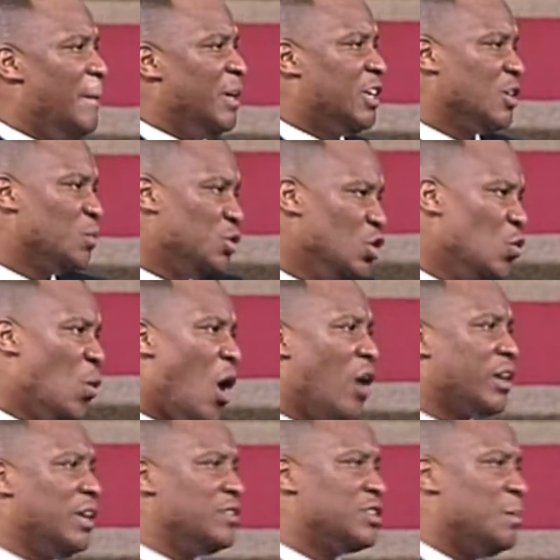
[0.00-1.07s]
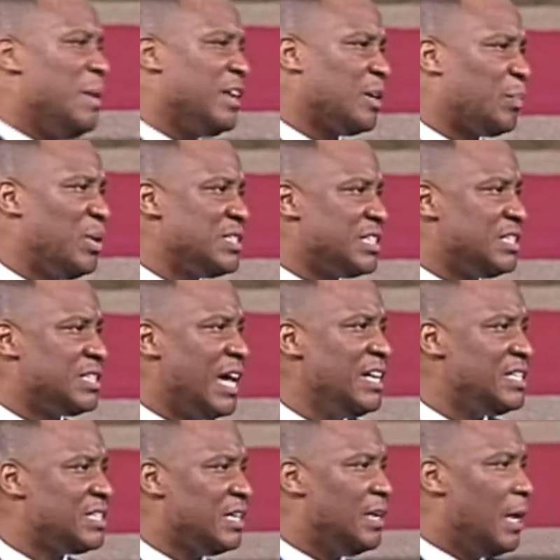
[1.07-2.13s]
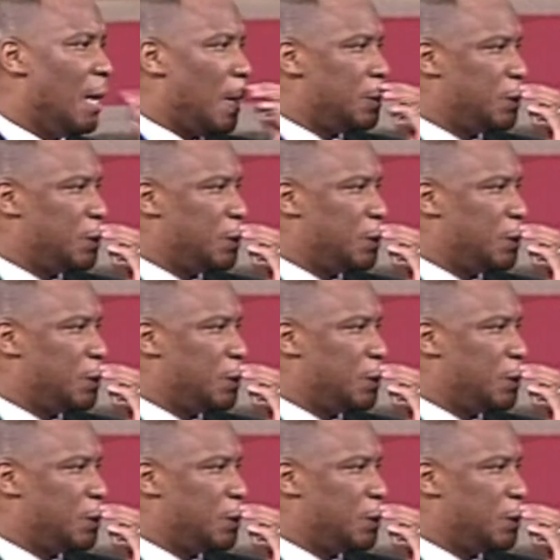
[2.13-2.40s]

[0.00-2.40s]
Because when you walk in to make a presentation,